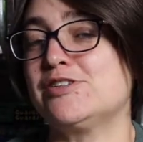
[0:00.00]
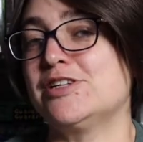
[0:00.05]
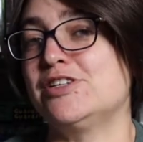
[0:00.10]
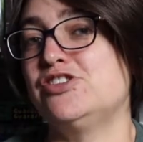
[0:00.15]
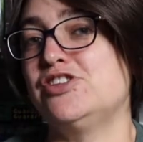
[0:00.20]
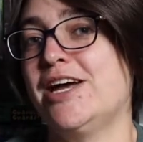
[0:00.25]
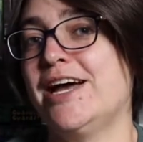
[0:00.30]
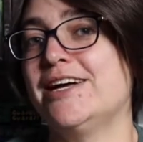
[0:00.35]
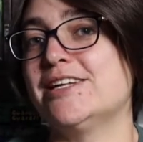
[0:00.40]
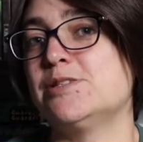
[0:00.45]
a
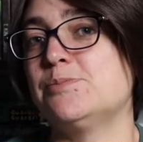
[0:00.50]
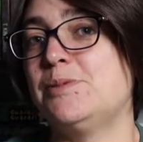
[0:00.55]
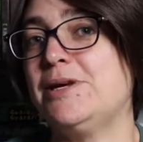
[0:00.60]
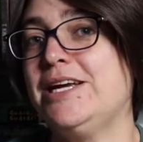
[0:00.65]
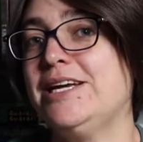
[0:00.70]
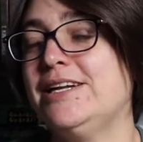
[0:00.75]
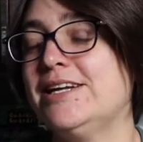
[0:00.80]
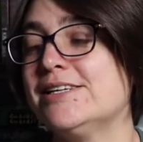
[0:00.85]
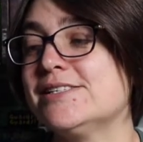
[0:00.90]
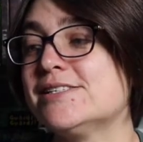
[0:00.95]
jazz
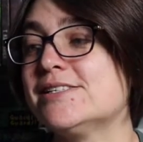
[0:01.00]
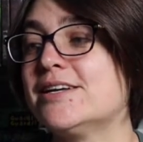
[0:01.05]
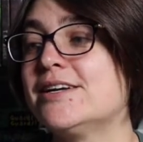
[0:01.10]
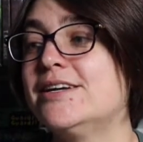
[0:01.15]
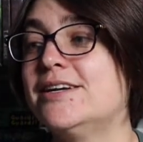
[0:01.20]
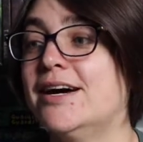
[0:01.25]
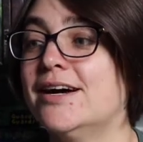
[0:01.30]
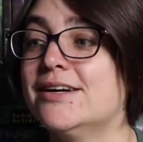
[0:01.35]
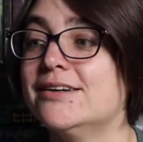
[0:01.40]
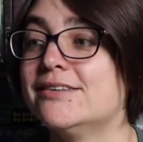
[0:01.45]
pianist,
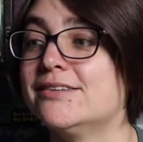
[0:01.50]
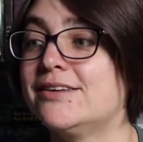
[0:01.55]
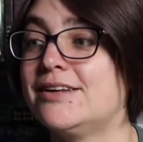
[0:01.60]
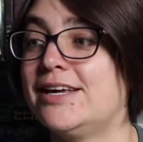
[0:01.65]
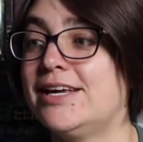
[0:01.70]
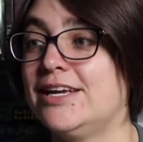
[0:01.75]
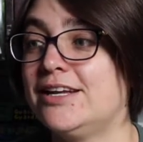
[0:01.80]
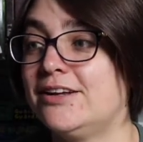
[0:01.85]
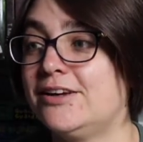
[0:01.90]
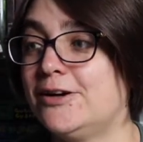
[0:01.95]
Gus
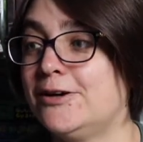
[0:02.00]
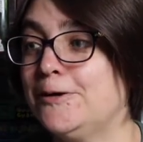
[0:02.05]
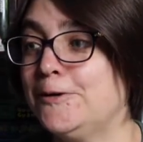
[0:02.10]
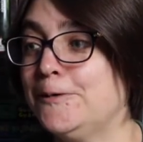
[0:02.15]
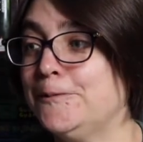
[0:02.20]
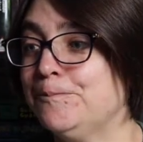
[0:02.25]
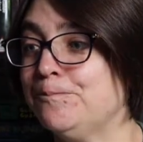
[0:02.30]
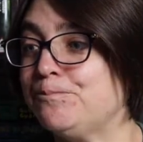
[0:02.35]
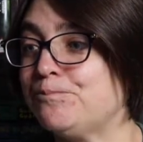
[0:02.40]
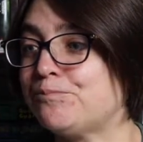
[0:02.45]

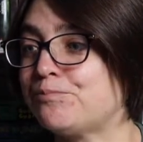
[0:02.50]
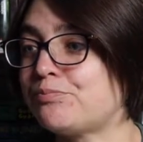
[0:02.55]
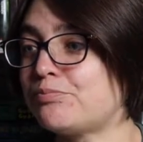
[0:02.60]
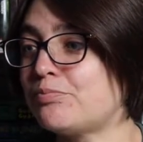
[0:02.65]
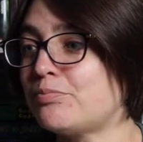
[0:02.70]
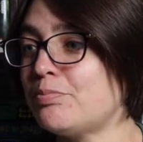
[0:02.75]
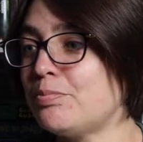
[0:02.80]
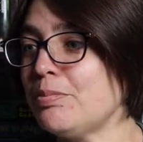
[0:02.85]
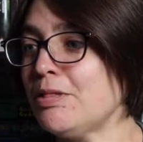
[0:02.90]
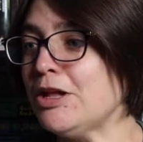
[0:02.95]
Kitko,
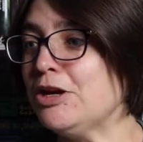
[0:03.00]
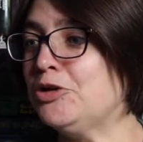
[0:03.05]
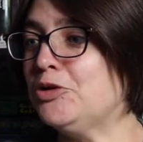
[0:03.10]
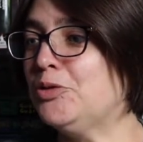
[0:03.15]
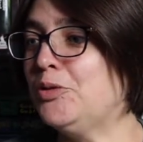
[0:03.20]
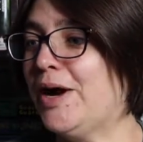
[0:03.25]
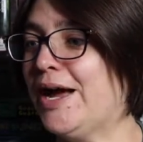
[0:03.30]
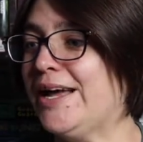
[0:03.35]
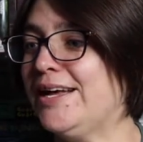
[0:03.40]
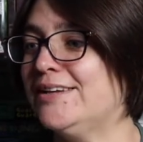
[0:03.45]

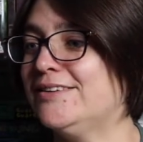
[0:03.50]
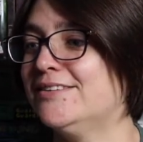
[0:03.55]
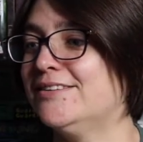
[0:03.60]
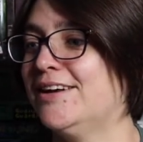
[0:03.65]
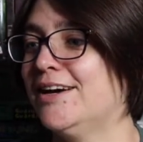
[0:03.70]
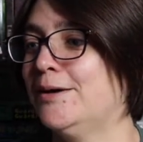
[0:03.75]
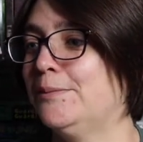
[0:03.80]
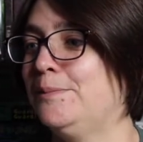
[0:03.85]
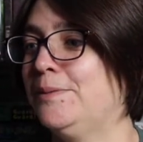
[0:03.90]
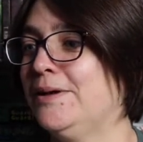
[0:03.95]
who ends
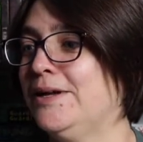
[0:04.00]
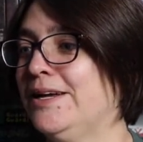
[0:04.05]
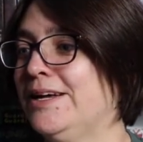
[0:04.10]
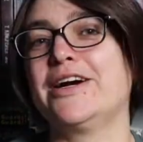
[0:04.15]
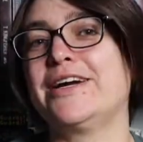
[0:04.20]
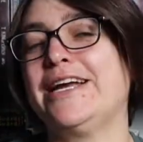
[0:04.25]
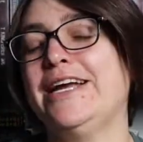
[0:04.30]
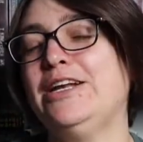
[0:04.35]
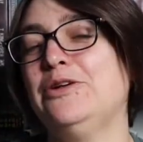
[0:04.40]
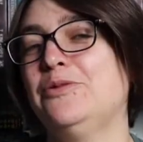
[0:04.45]
up
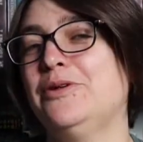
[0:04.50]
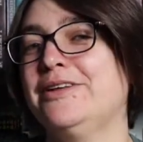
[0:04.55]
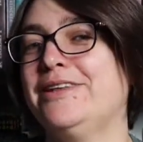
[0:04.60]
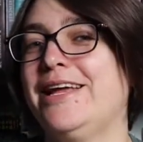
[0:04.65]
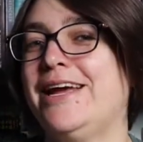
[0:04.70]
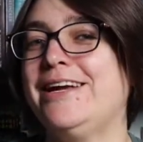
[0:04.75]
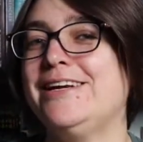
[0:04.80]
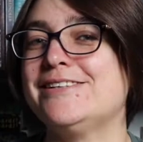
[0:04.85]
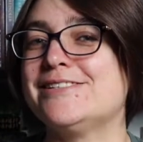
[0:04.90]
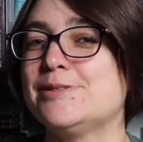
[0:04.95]
working with
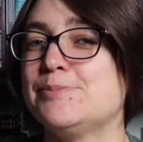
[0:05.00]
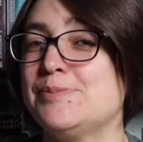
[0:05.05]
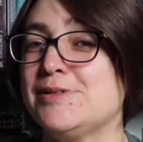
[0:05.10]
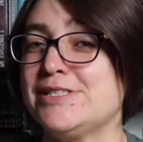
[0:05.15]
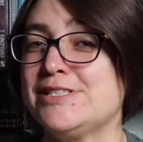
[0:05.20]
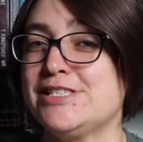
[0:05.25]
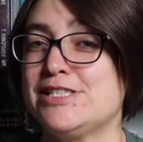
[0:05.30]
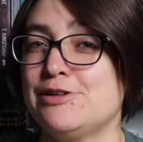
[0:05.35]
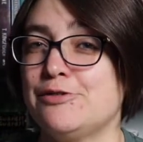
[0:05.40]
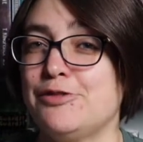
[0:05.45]
a
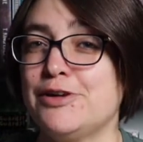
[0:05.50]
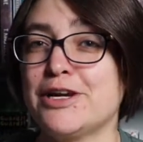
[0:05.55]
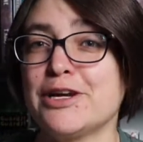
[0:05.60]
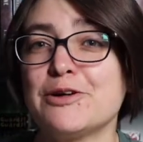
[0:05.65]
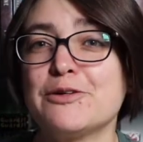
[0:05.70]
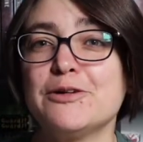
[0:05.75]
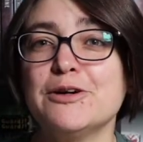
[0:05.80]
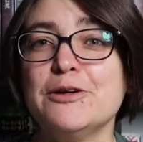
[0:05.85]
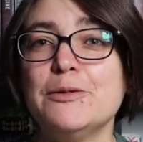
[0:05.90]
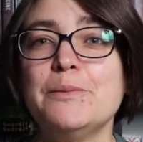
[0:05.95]
specific
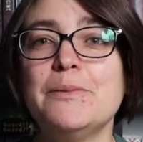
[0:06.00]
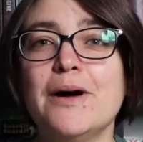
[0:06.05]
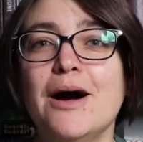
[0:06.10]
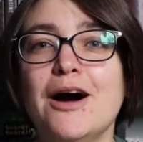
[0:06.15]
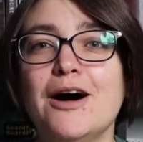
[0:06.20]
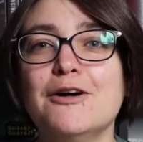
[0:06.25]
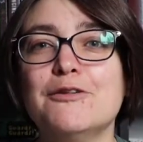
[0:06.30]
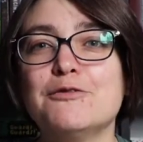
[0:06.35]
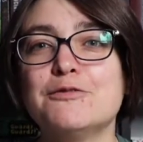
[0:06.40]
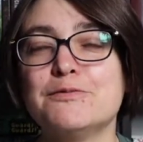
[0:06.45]
group
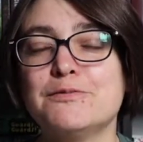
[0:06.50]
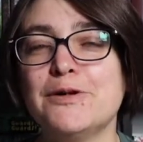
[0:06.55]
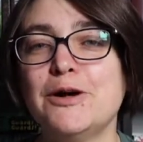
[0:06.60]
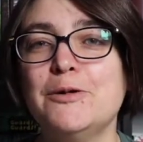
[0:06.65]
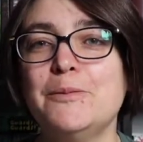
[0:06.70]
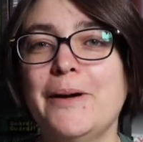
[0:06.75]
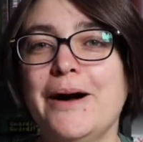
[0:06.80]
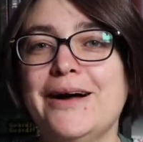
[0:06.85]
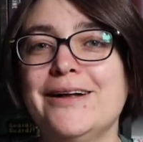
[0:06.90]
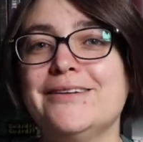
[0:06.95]
of
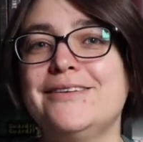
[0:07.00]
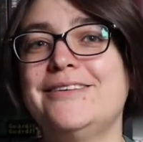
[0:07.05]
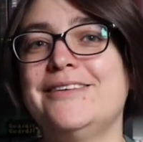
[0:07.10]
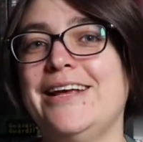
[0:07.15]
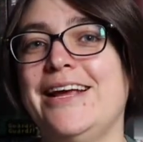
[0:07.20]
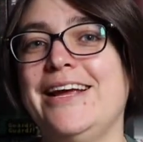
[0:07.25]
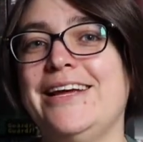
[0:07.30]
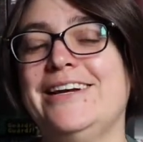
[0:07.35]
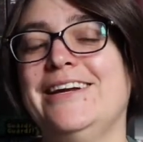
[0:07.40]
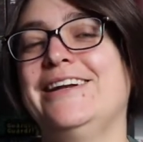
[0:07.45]
robots
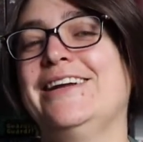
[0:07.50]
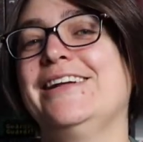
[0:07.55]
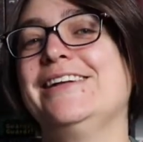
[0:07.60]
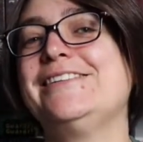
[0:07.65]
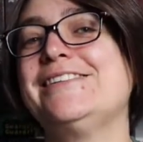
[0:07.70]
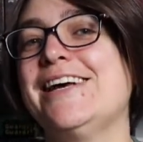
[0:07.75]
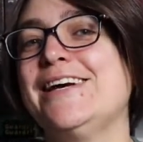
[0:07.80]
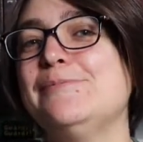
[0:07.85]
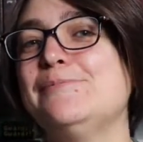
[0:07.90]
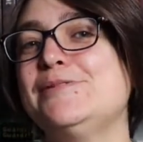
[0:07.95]
in an
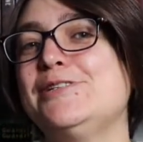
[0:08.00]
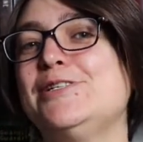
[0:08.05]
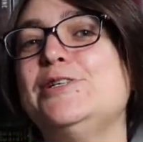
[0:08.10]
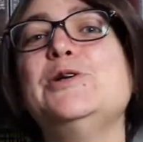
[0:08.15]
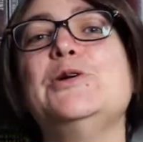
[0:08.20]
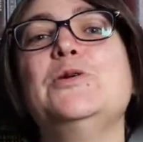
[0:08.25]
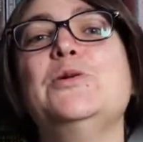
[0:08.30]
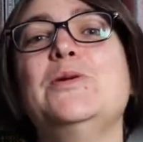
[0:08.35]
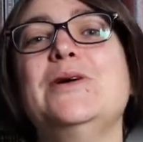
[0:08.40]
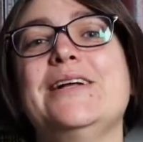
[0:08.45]
attempt
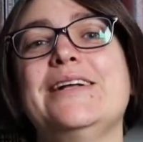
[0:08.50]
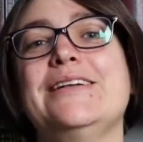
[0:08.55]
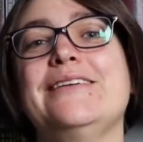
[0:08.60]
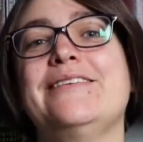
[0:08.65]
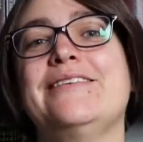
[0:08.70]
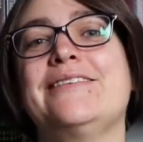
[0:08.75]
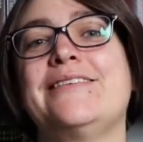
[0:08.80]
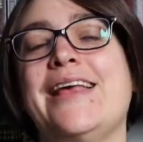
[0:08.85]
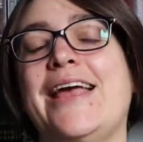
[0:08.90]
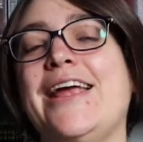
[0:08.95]
to
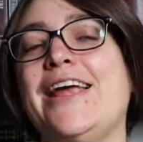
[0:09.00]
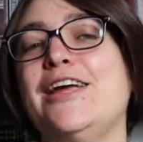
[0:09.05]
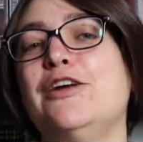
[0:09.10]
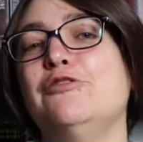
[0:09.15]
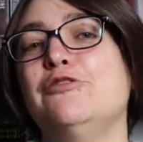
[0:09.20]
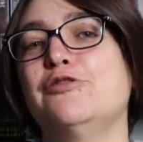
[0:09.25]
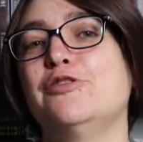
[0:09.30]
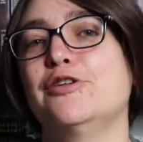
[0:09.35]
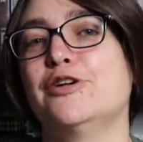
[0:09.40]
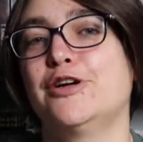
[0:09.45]

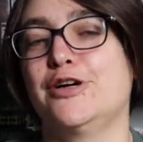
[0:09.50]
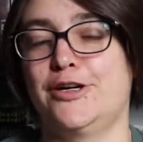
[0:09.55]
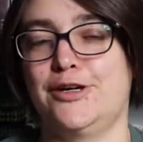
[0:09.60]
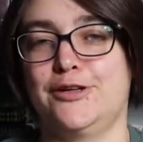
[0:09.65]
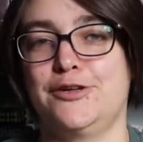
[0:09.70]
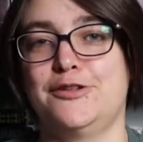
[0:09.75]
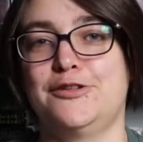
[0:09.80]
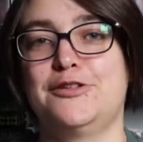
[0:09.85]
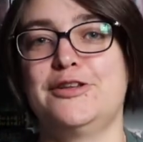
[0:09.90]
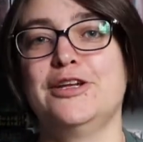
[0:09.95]
save
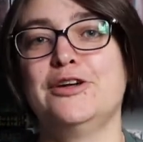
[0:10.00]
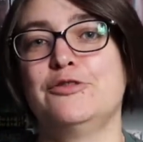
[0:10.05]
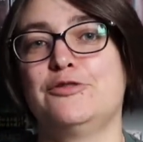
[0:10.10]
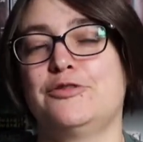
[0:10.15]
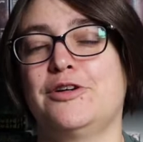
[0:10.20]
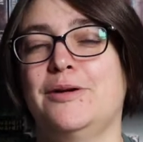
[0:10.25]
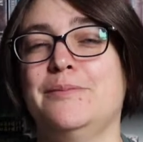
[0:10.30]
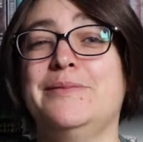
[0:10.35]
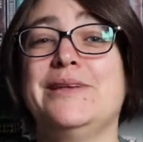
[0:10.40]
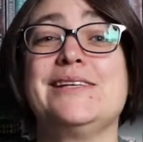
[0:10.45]
Earth
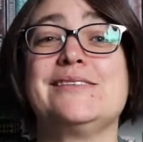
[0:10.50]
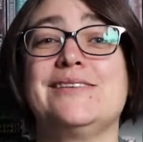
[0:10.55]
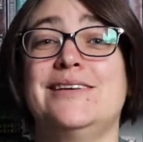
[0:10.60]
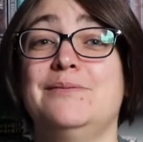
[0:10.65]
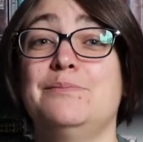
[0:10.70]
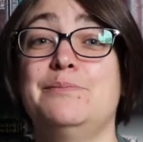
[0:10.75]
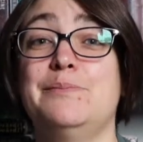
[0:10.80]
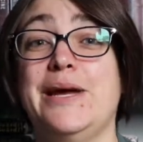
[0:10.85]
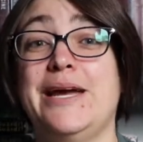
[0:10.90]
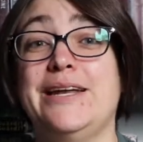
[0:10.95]
from this
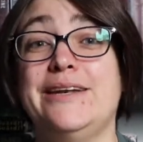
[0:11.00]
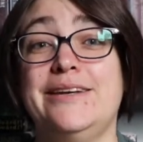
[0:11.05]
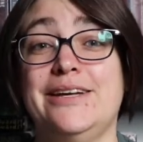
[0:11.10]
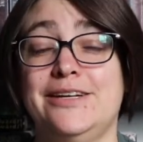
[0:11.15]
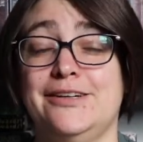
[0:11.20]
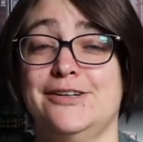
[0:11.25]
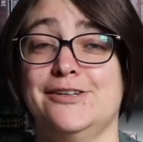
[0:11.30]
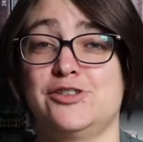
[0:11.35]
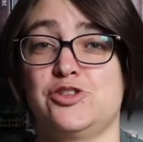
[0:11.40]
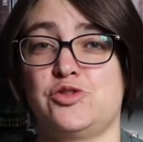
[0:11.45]

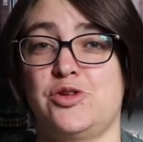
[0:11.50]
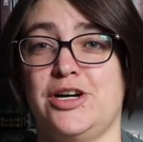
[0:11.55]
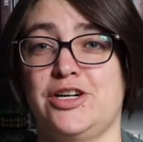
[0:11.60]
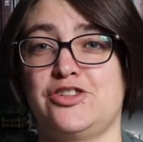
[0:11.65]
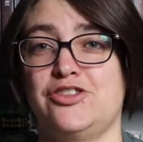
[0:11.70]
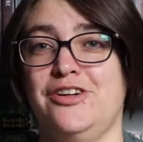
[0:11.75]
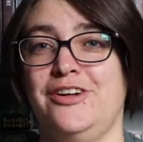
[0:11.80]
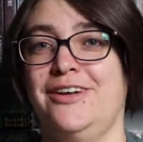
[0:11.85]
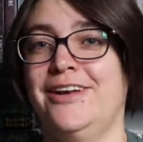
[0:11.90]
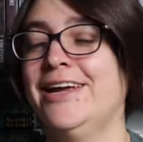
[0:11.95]
impending
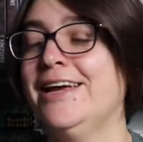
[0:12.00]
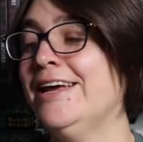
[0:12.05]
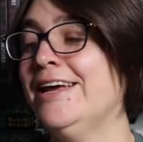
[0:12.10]
destruction.